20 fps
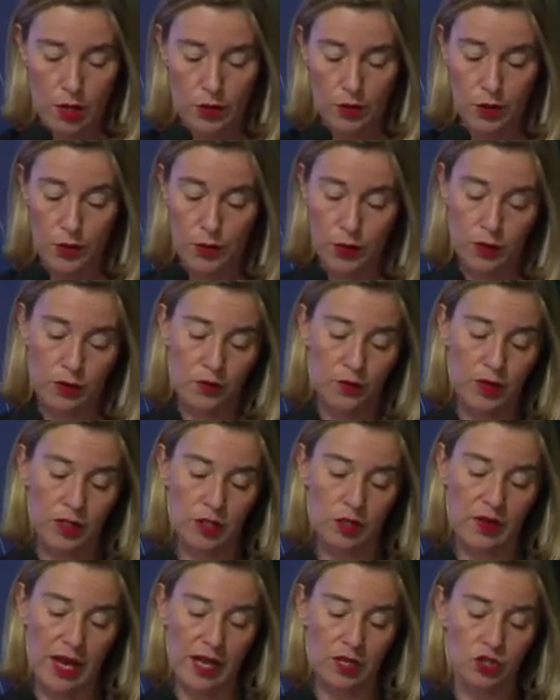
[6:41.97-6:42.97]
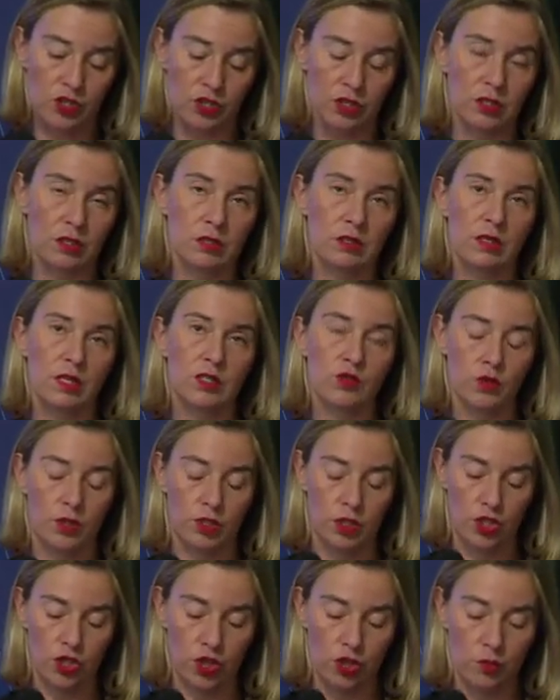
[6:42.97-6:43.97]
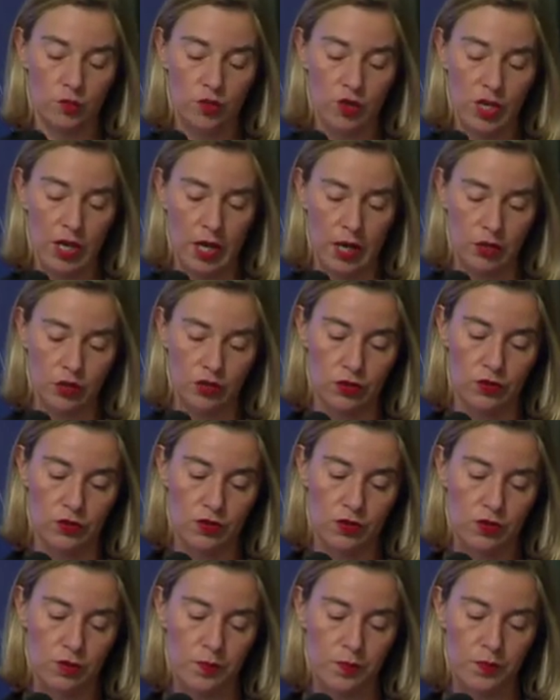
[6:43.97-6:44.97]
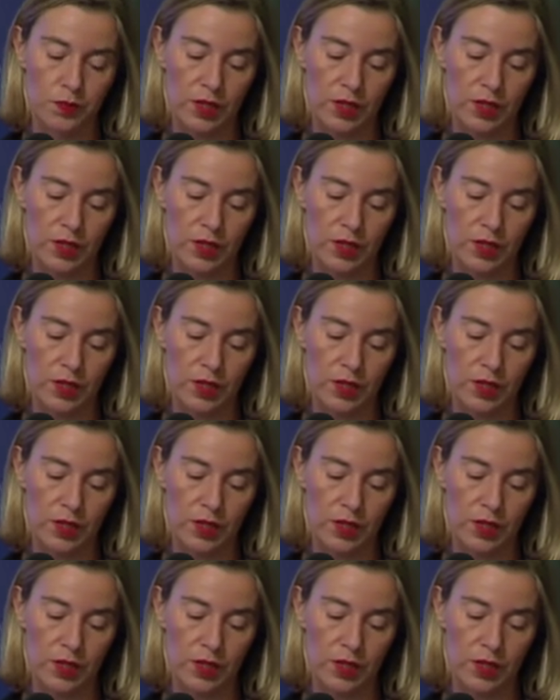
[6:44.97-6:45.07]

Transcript: The third field of action is strategic communications.